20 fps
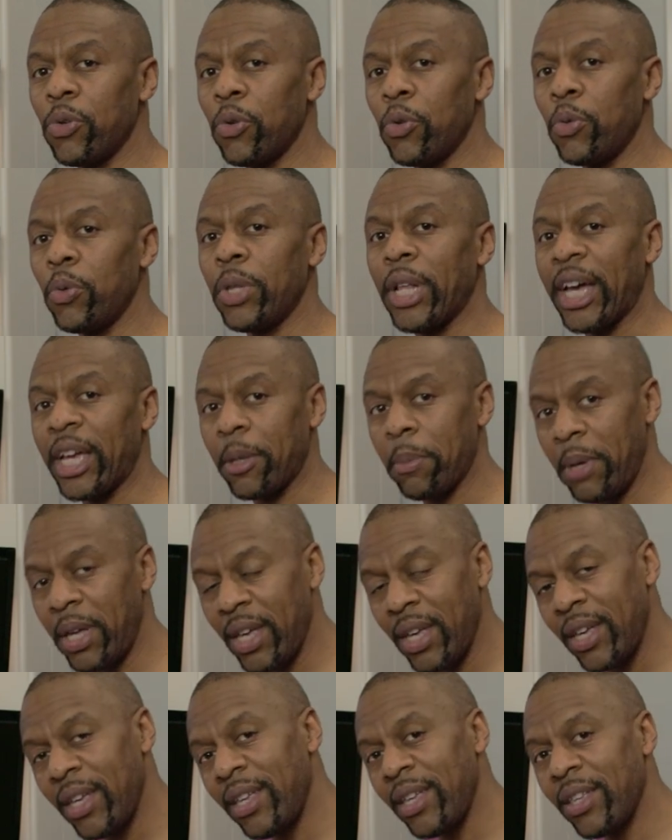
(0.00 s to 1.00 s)
who, like
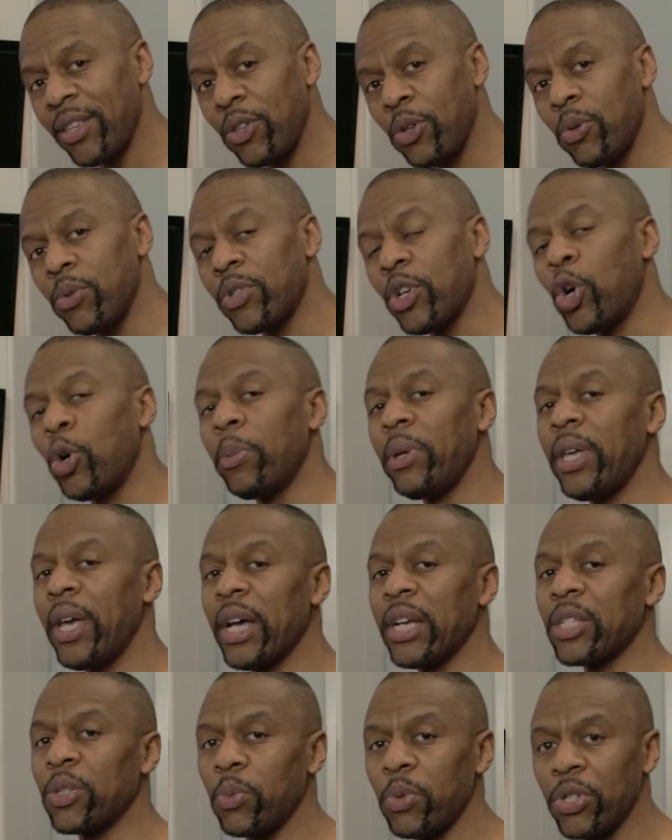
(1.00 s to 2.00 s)
me, use
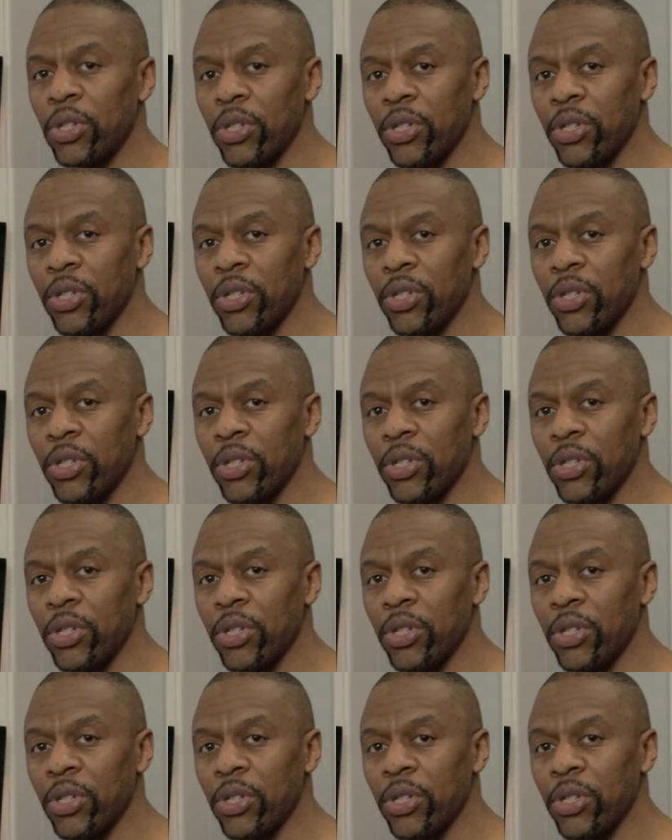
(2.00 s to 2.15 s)
OBS, which